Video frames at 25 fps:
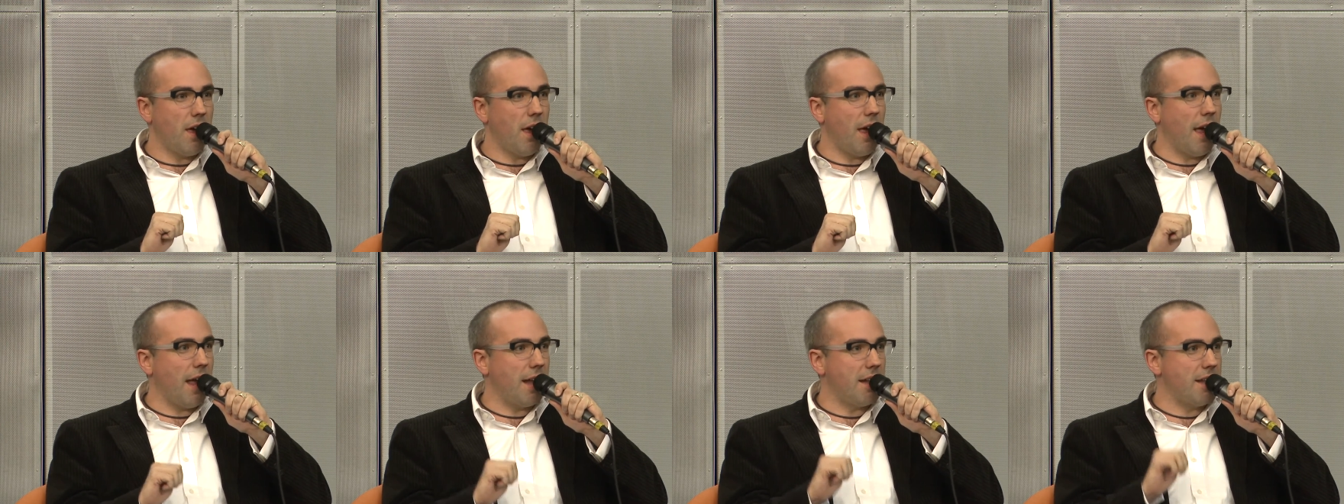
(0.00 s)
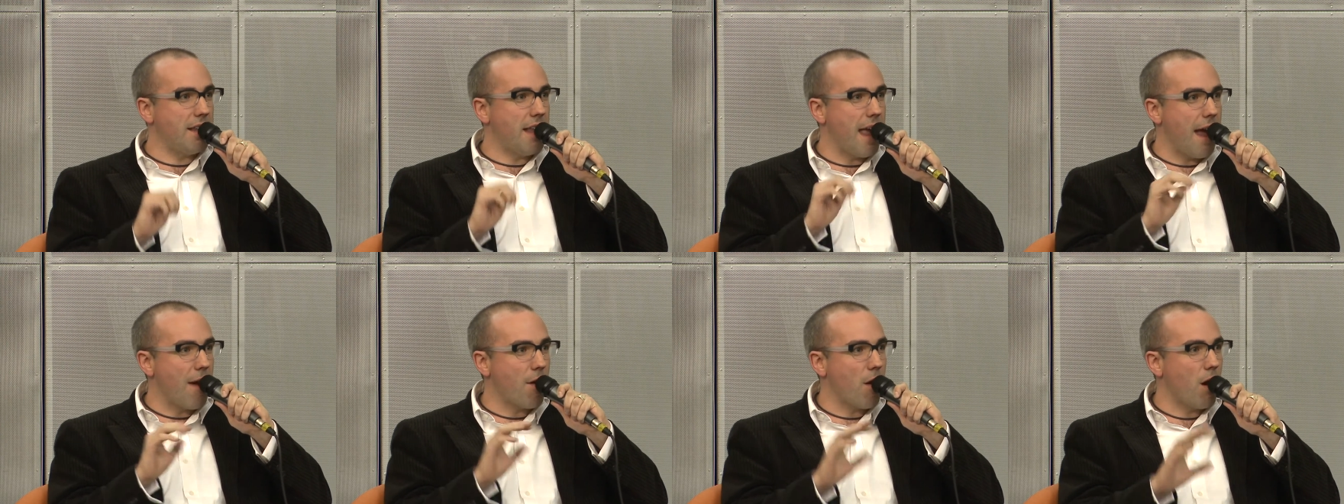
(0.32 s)

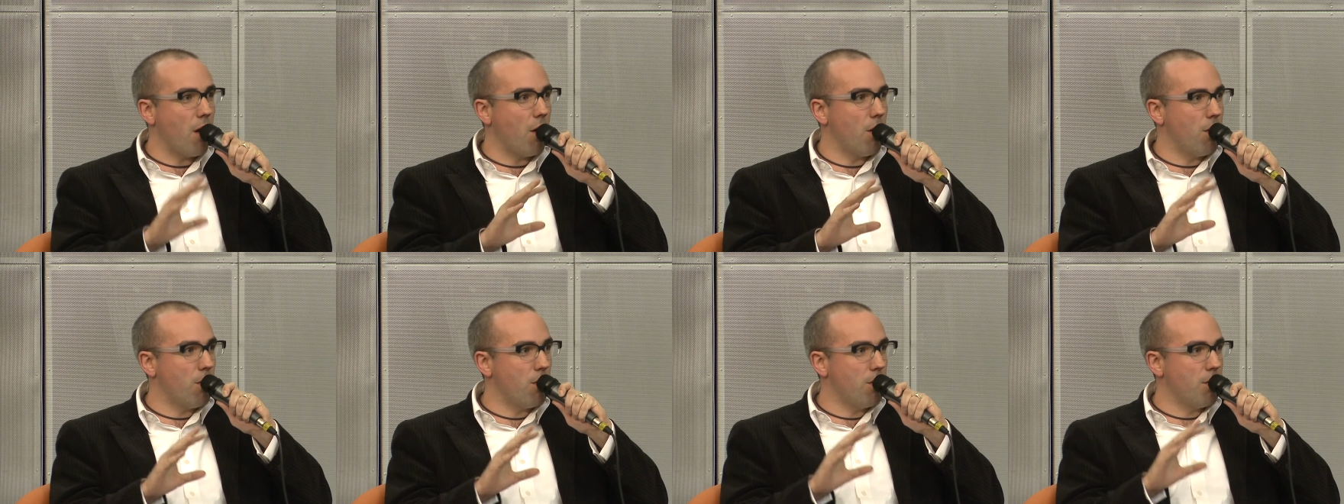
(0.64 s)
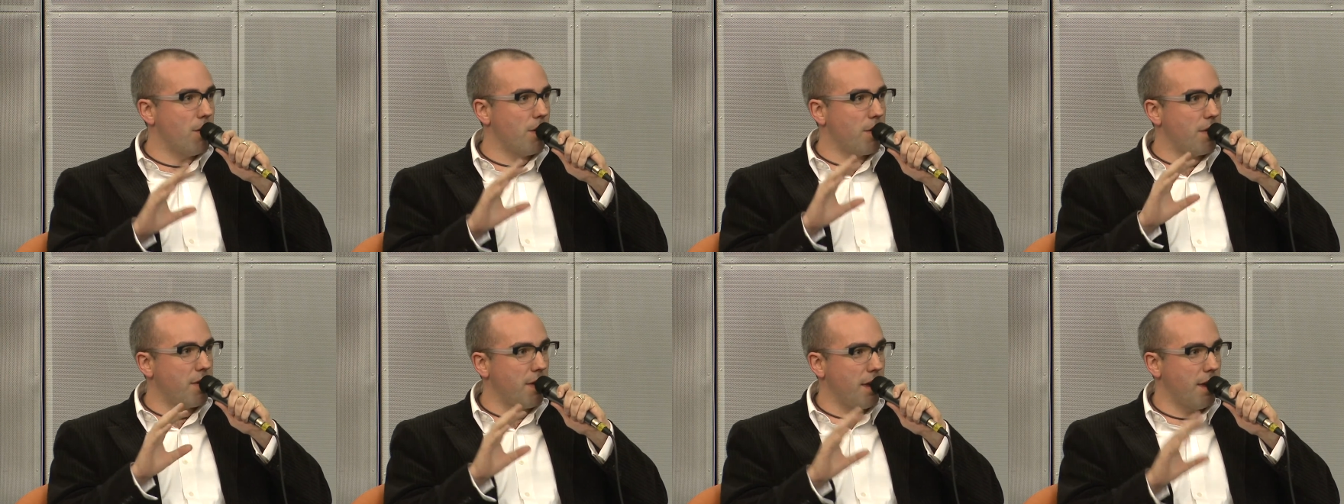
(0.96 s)
and
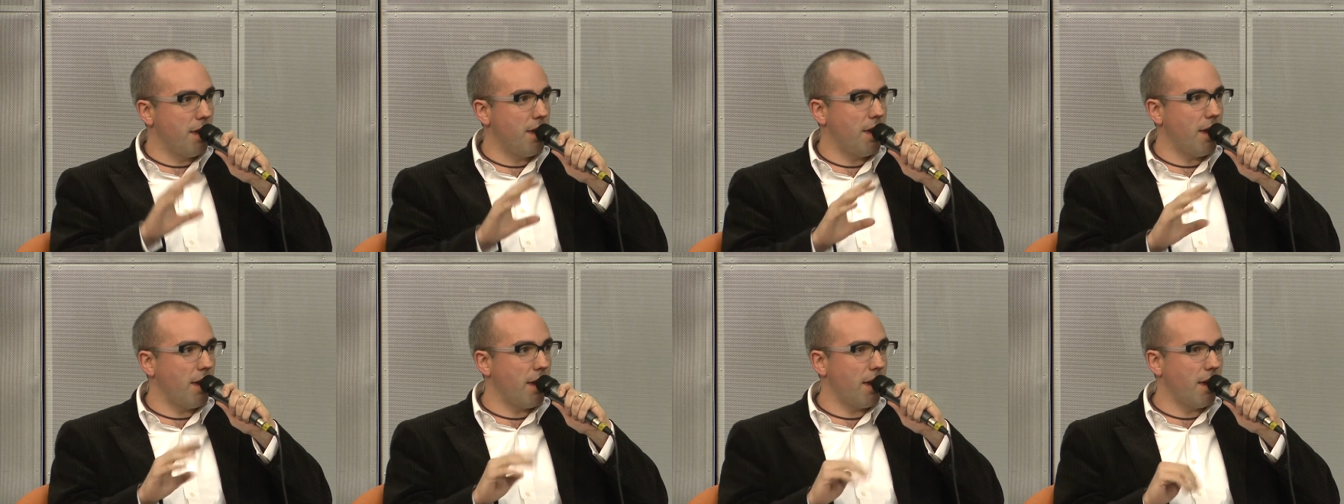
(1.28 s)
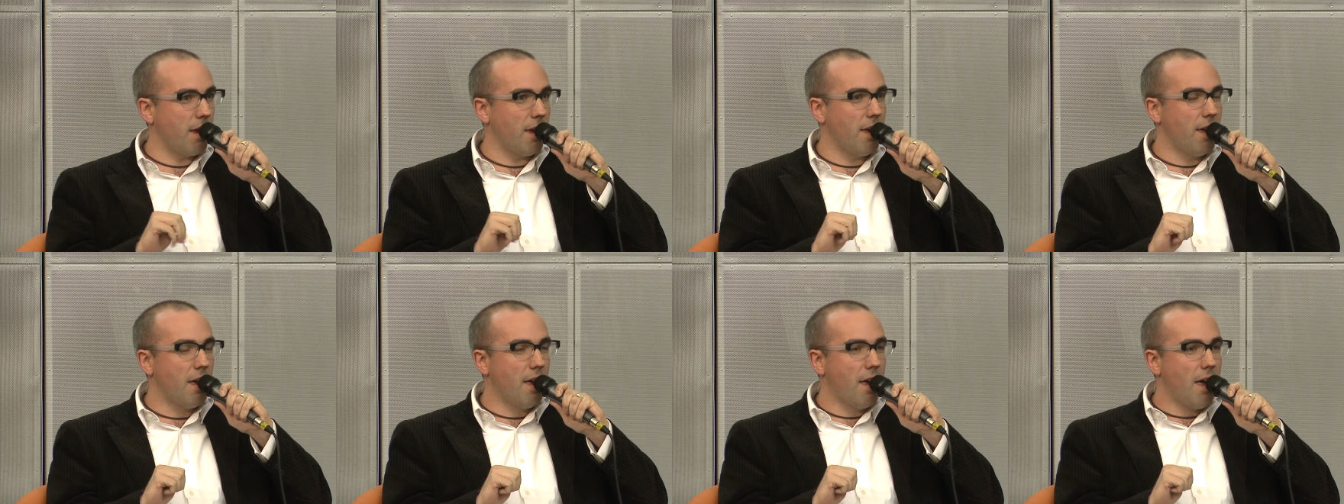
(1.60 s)
narrowed
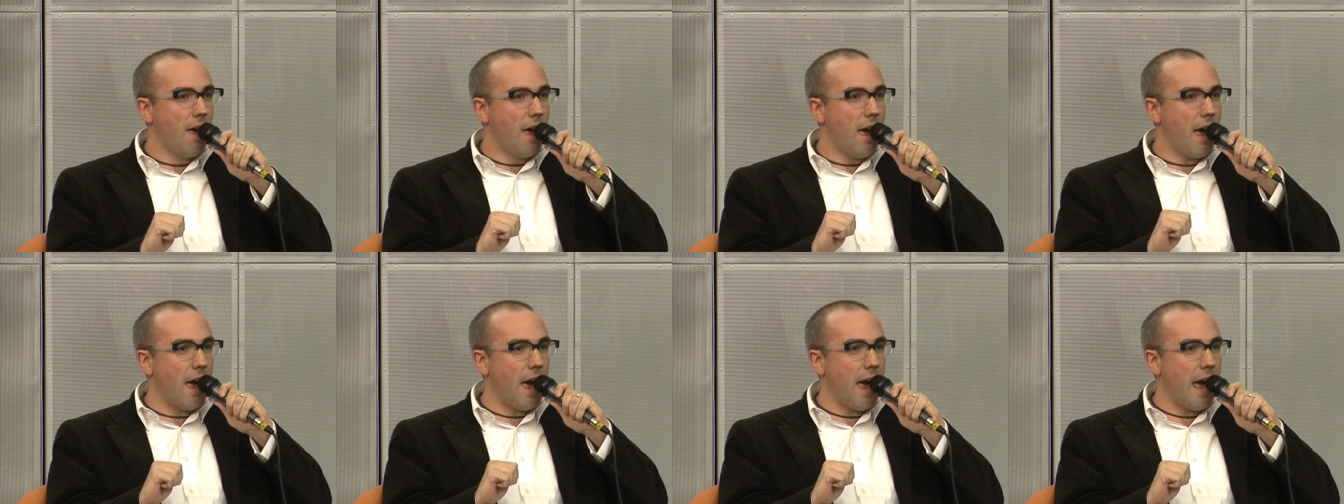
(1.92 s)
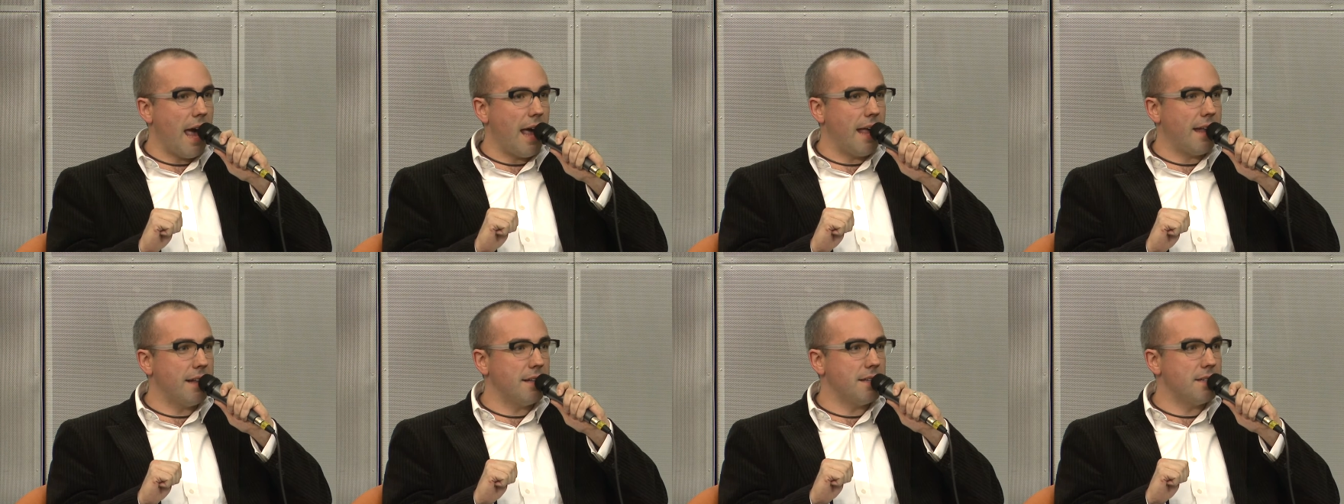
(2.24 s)
thinking
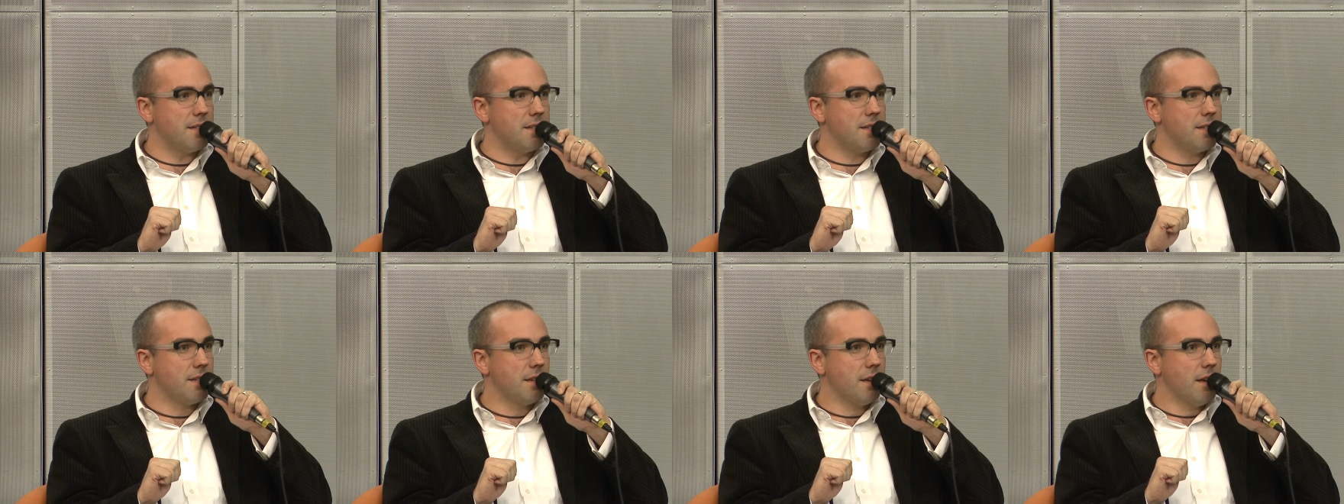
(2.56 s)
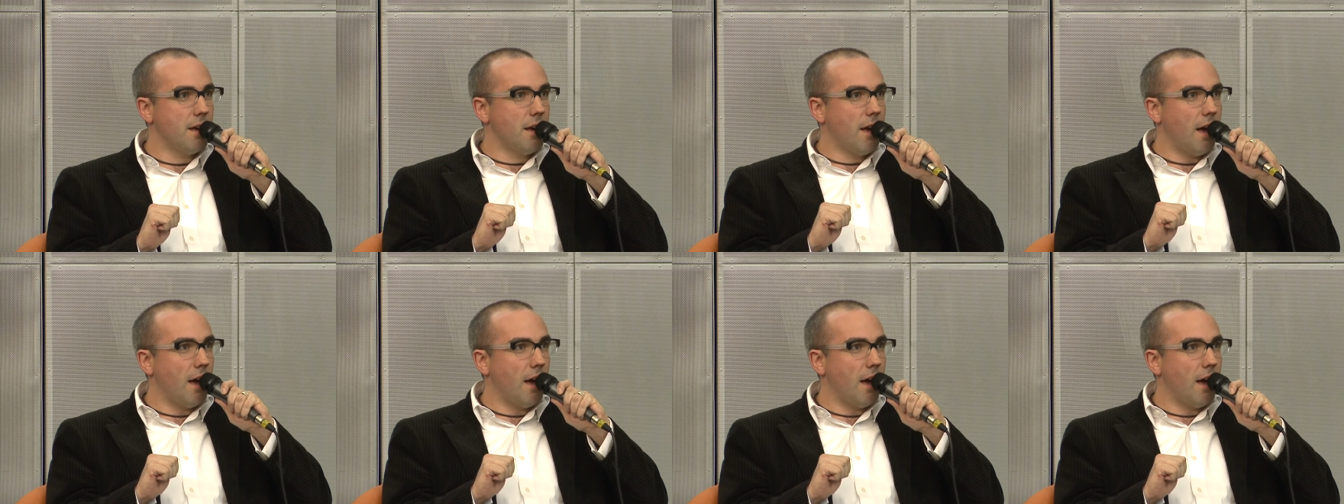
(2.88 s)
and